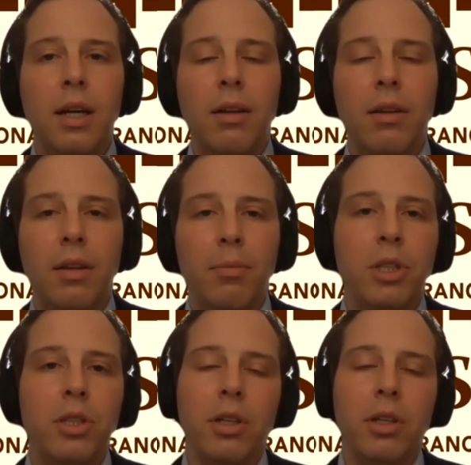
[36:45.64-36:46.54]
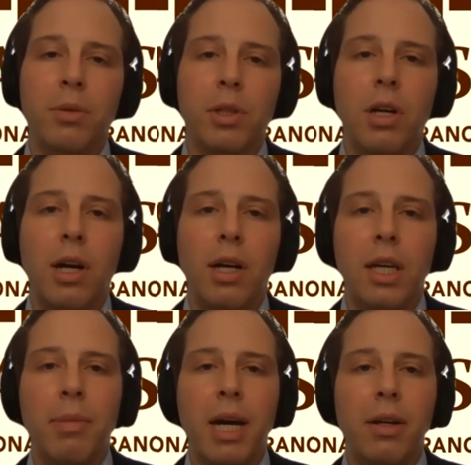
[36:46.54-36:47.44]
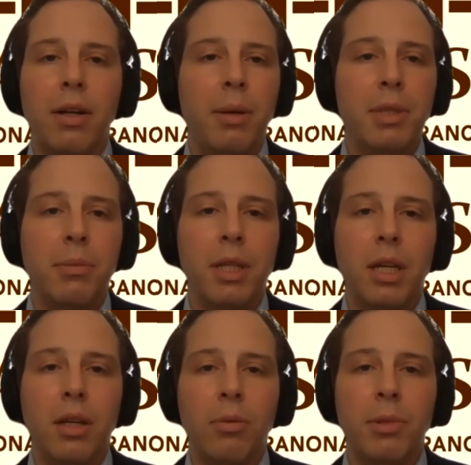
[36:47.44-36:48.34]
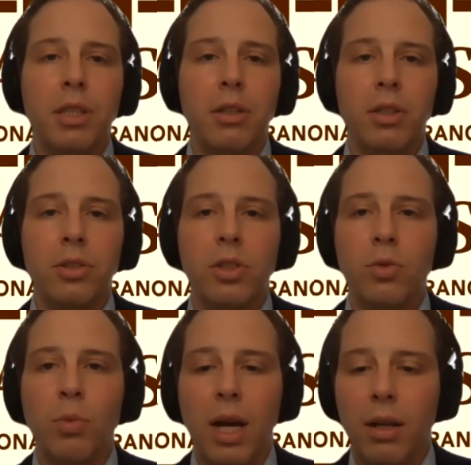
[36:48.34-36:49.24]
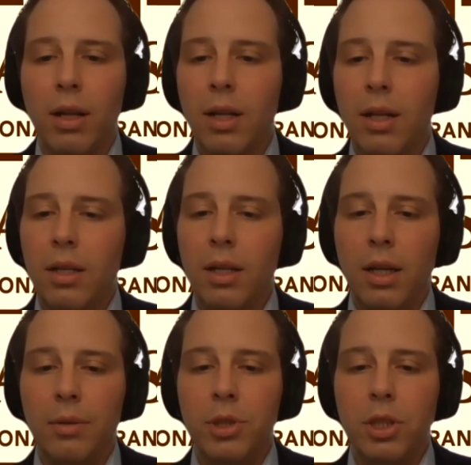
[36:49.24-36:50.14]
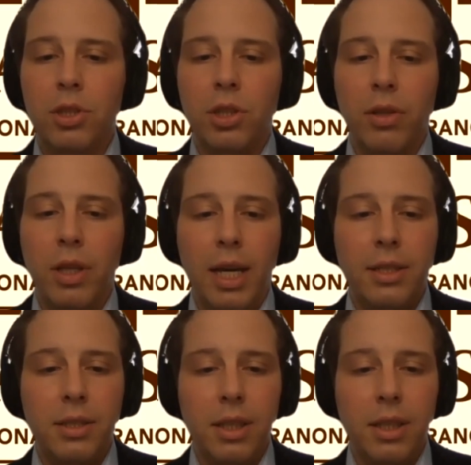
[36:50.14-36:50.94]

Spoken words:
materials that we're talking about, and maybe some of the other materials as well, just so that